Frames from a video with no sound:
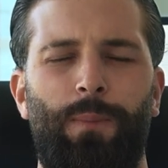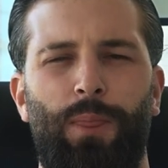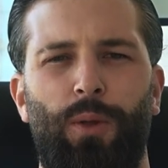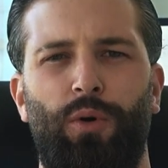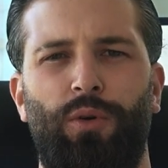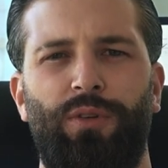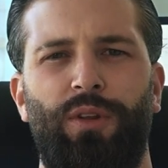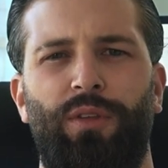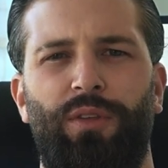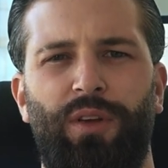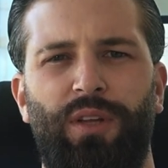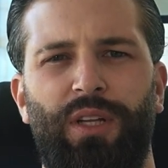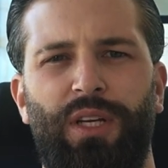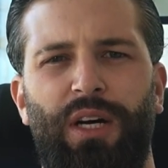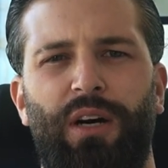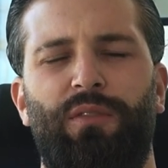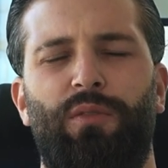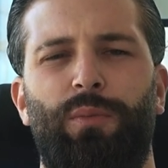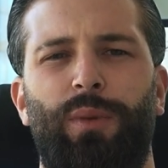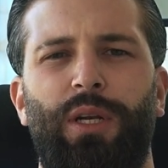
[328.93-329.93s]
the only thing the
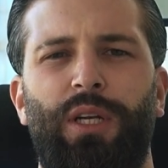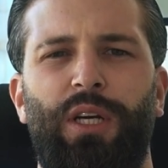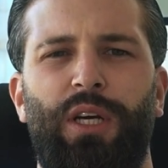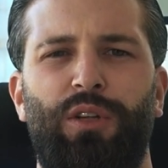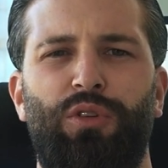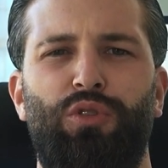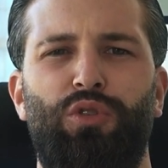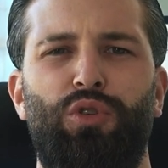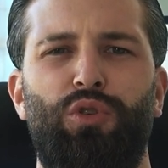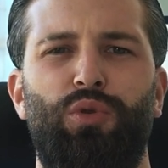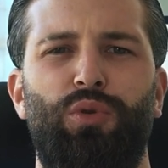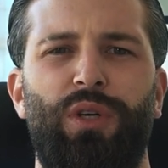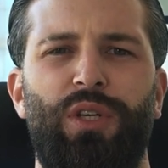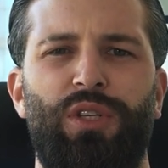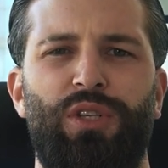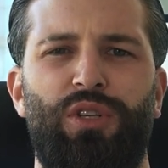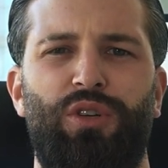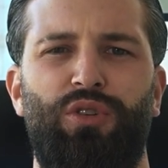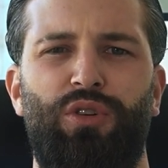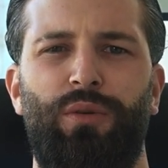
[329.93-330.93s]
government can do
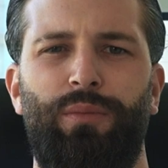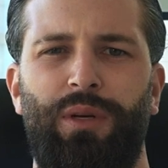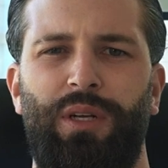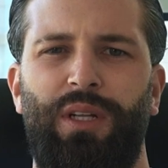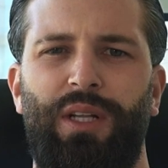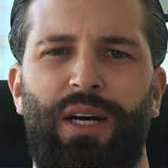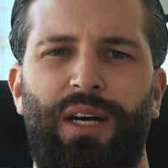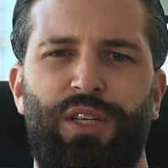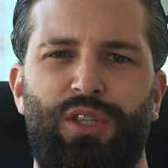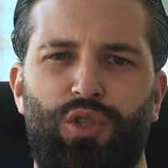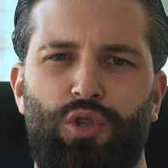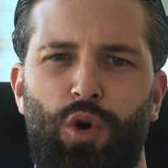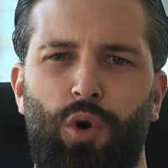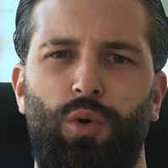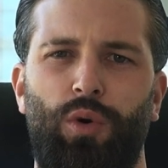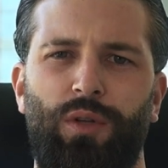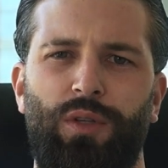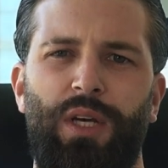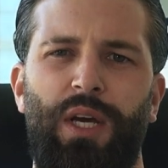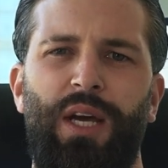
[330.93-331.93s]
is criminalize
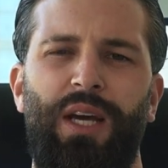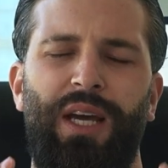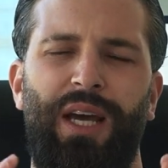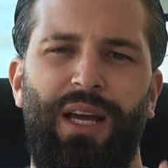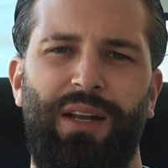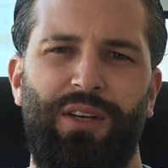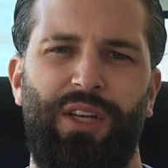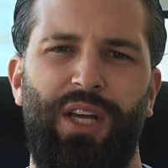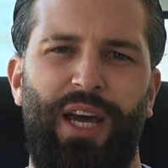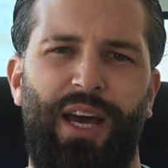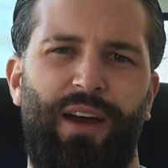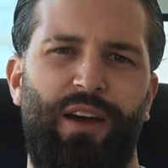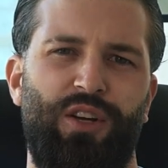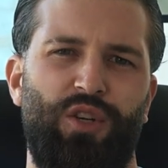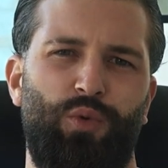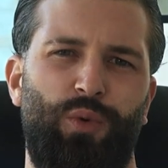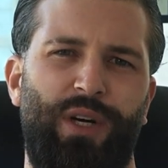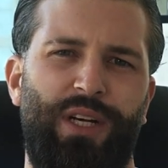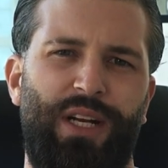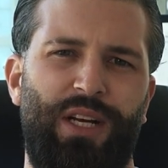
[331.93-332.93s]
gold and
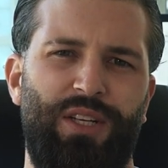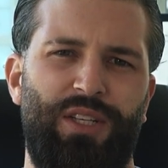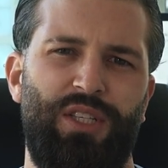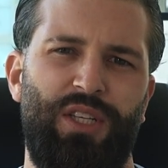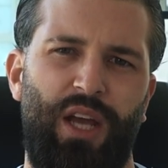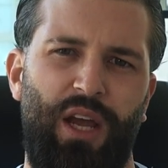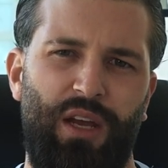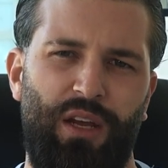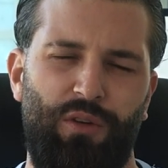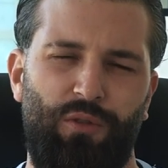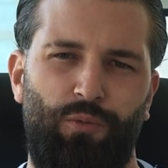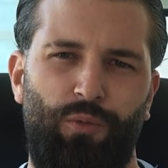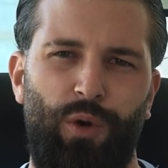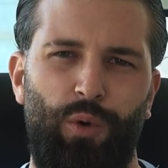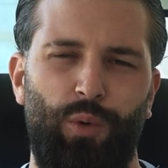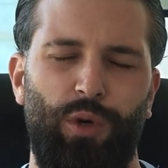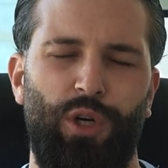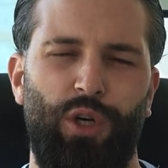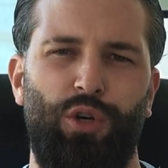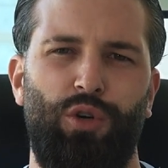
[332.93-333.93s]
cash, where they're saying, if we
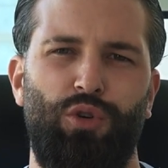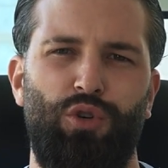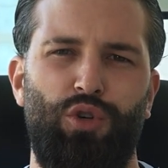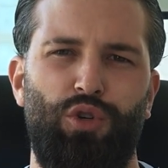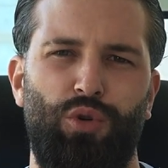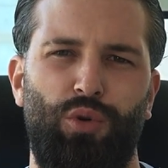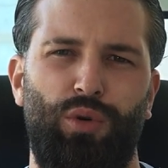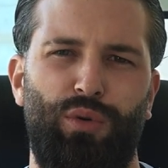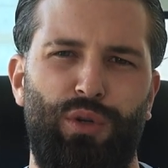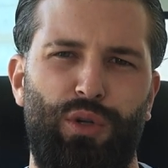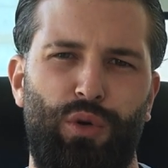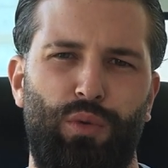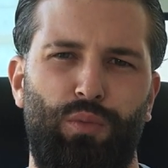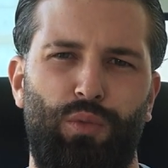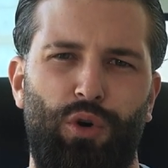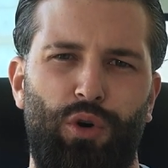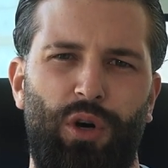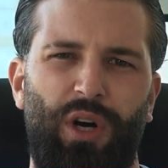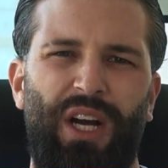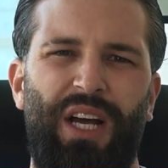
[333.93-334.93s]
want to control you
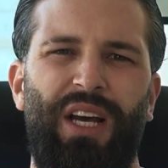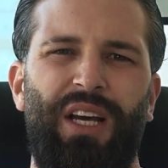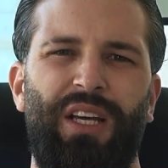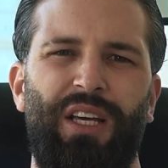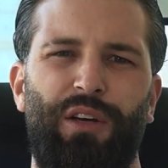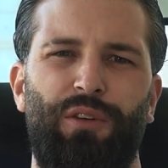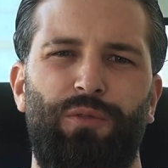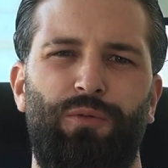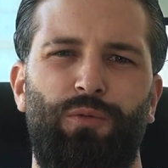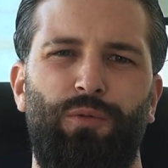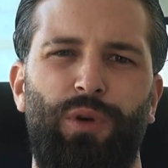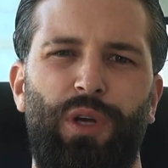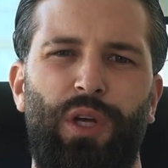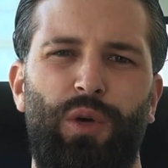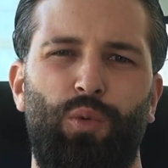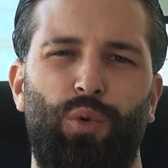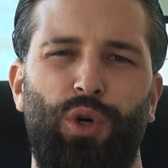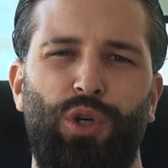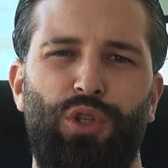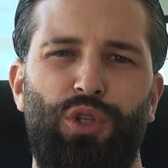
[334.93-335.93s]
more, if we
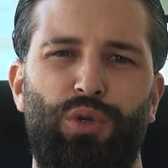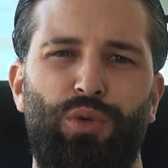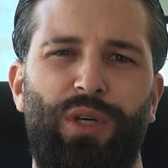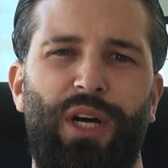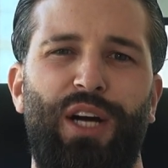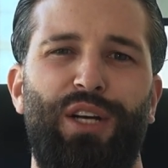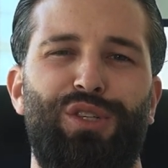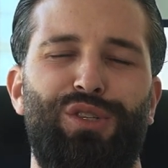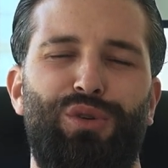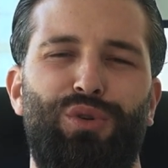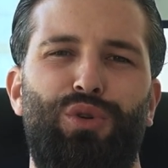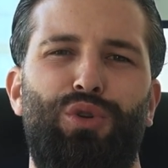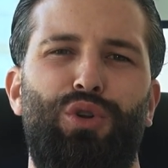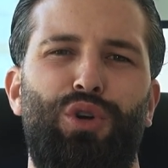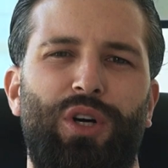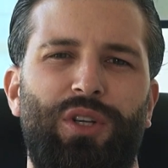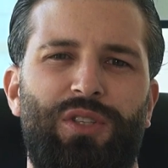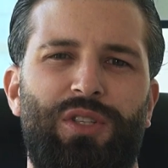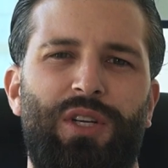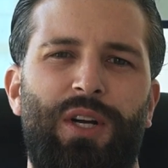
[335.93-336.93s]
want you guys to
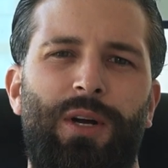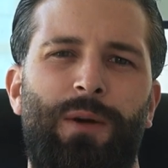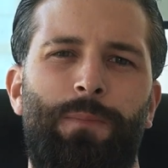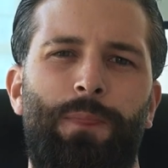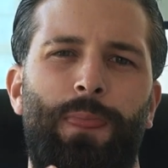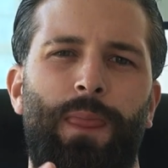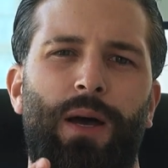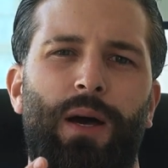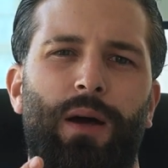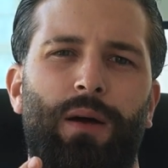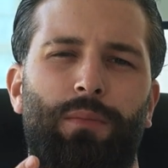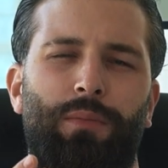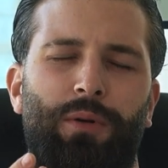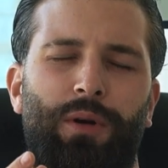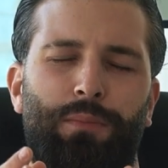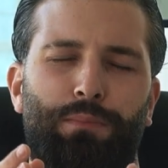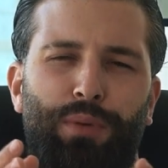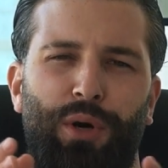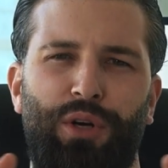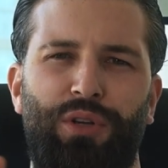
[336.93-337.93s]
not
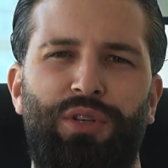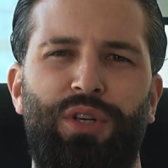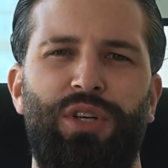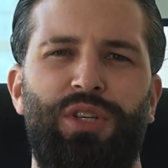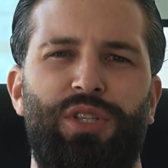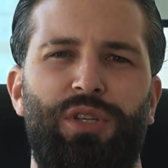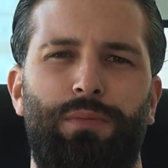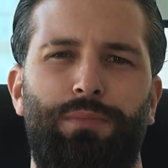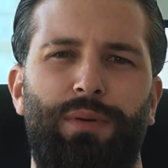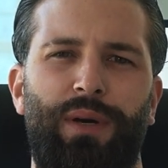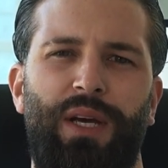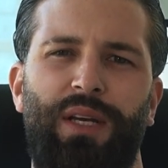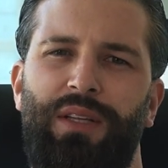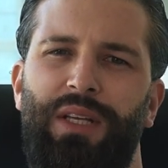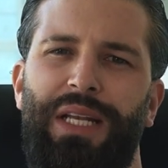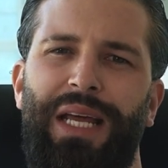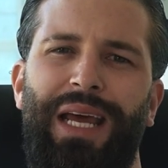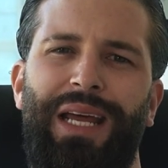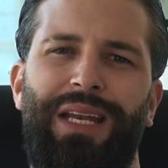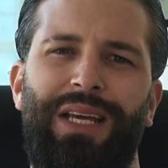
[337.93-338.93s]
participate
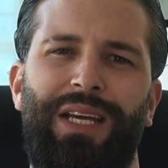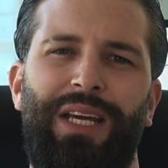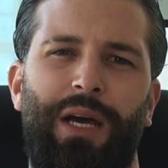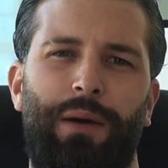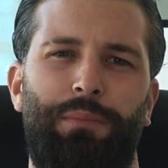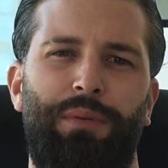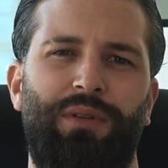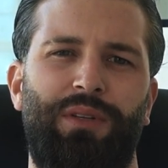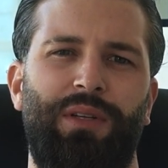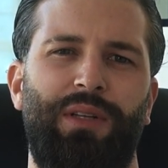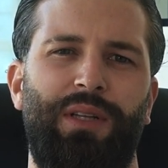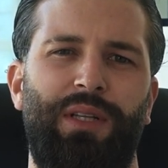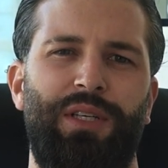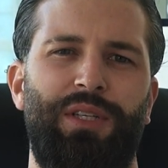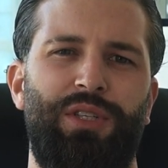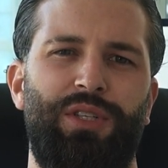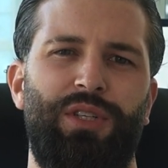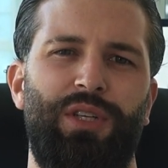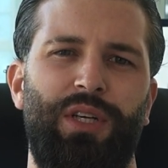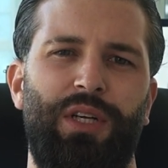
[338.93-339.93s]
in any
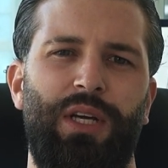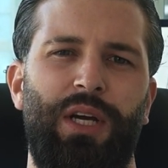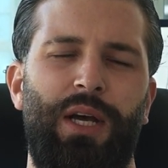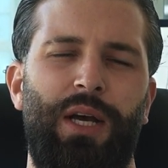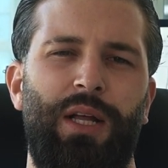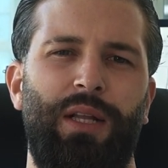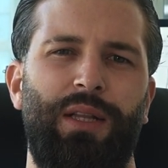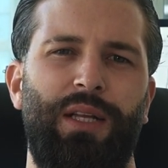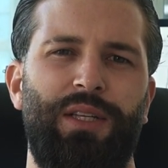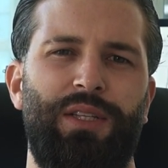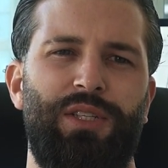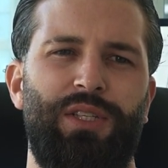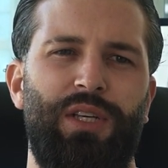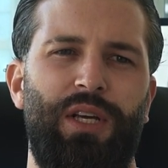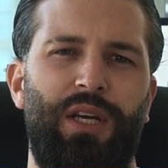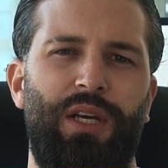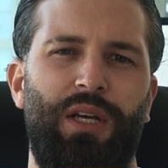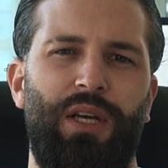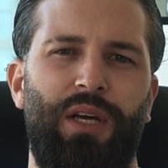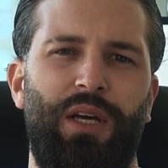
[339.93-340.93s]
capitalistic, let's
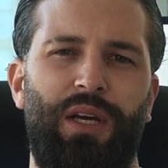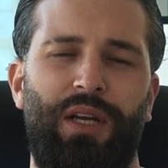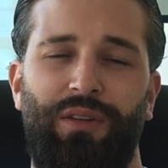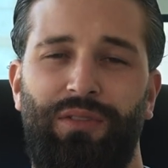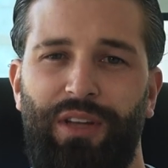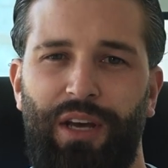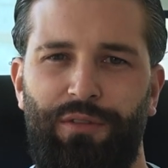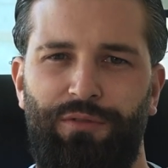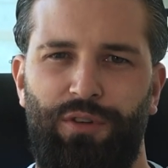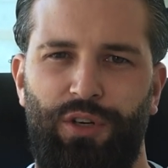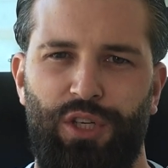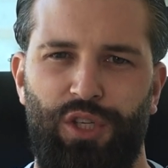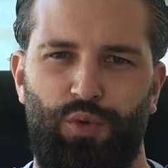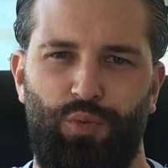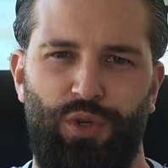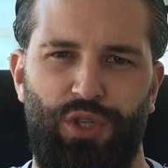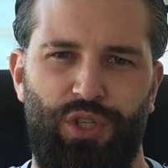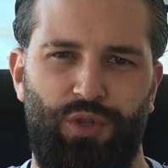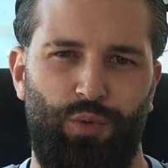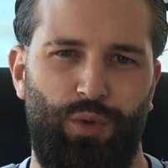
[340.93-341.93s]
say, endeavors,
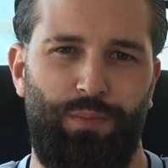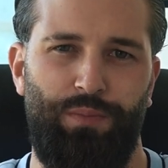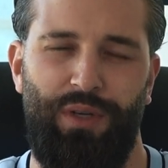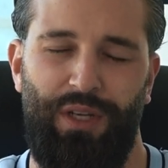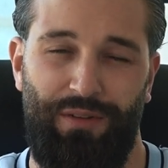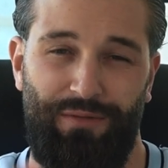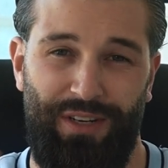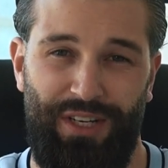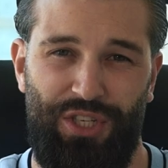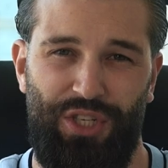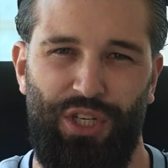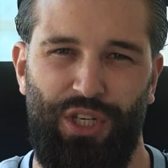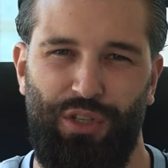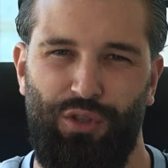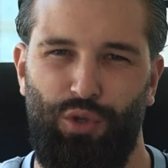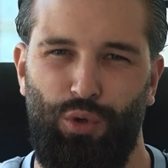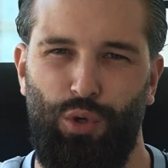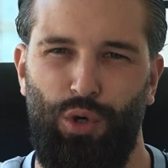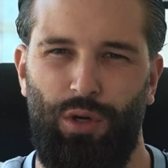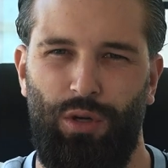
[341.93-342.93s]
which would be investing
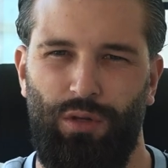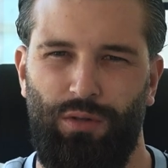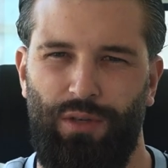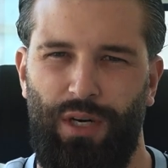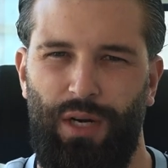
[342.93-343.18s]
into gold,